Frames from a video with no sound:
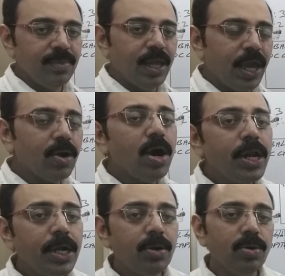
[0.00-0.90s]

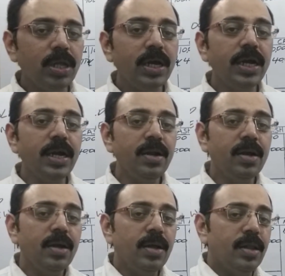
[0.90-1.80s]
According to that,
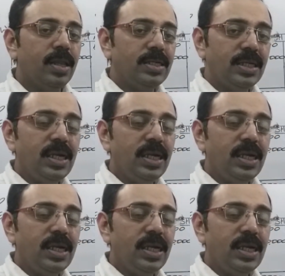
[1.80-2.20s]
this